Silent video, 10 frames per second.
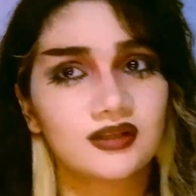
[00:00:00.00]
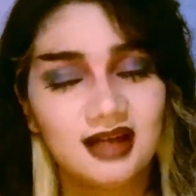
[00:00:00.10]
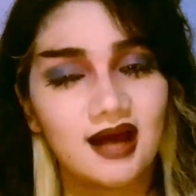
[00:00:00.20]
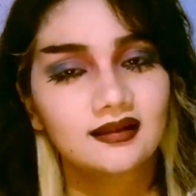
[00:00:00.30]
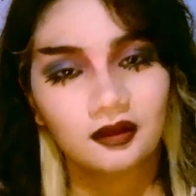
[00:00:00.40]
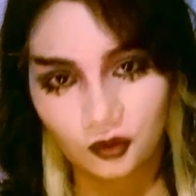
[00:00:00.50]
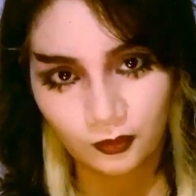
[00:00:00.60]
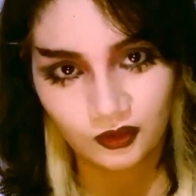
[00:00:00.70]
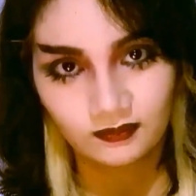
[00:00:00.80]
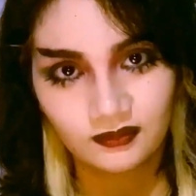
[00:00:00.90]
attack the
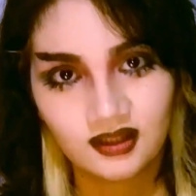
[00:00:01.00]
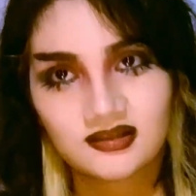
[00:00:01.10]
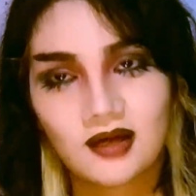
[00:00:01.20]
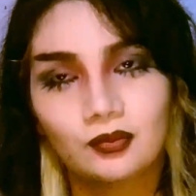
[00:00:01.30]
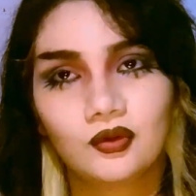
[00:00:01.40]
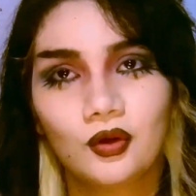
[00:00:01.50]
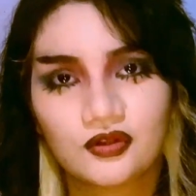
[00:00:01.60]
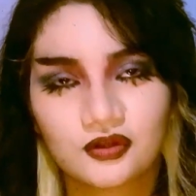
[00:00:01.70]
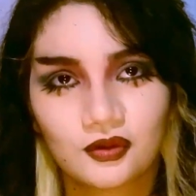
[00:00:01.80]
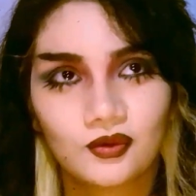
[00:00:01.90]
human, because that would
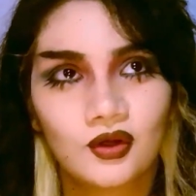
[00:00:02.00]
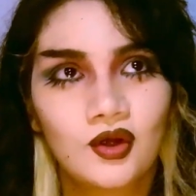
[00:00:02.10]
also